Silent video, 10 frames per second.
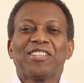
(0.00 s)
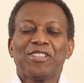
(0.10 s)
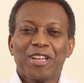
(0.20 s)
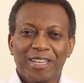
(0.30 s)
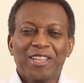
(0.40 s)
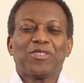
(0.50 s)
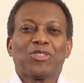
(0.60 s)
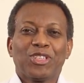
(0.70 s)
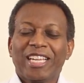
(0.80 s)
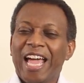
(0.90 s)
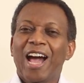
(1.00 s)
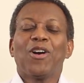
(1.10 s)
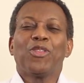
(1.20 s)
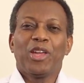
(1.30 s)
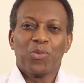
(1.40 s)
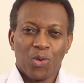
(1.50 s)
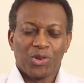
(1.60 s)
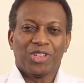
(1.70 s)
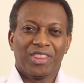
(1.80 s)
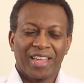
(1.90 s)
it not interesting how they
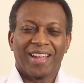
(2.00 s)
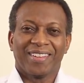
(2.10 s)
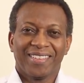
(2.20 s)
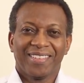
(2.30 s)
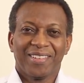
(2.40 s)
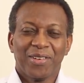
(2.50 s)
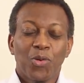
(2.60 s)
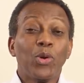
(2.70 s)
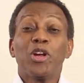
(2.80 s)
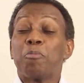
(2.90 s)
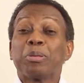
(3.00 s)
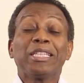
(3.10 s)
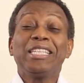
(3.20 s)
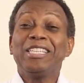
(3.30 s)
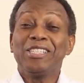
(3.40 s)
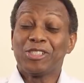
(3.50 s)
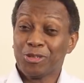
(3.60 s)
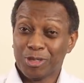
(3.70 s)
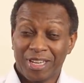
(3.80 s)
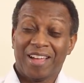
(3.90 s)
worded that? We are pleased
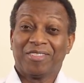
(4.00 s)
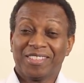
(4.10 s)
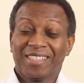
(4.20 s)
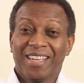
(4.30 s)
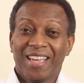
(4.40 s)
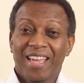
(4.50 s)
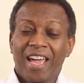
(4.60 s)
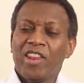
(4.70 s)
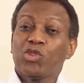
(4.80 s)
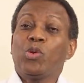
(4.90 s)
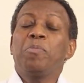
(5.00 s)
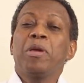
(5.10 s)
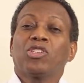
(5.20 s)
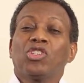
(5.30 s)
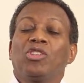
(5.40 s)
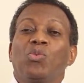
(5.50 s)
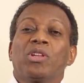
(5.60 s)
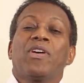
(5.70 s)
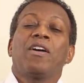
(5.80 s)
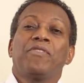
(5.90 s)
to announce. And as we mentioned in one
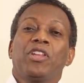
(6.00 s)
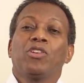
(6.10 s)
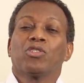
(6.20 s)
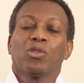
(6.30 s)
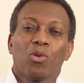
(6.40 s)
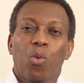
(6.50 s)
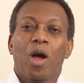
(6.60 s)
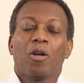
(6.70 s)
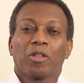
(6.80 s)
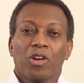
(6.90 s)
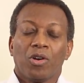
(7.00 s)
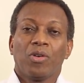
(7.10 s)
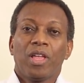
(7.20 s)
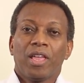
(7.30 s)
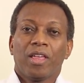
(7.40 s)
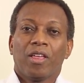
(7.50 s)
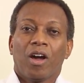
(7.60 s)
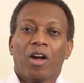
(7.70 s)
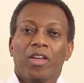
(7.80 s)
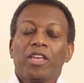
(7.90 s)
of our videos a little while ago,
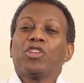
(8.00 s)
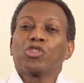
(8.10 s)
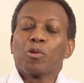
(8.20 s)
it is